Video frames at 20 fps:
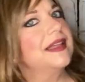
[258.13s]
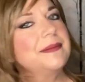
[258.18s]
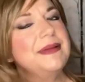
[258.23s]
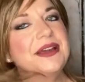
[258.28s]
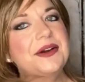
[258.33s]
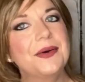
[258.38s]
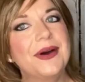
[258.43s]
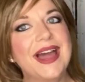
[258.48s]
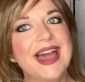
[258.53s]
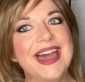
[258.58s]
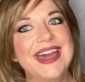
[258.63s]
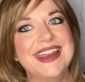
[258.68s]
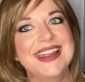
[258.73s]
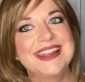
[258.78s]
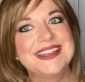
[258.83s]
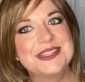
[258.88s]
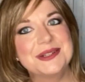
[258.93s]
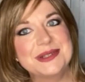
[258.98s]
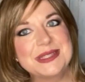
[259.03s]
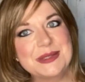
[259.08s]
Let me go ahead
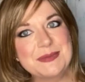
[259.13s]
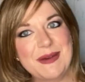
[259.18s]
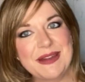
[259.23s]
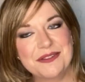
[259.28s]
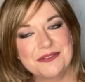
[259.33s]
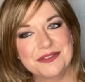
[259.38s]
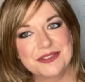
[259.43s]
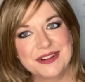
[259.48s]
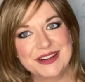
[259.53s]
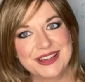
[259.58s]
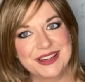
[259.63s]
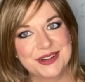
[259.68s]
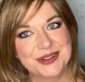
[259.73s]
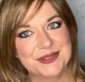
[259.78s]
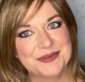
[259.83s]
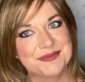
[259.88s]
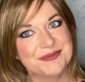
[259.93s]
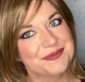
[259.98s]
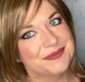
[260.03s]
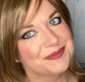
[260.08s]
and do a spin for you.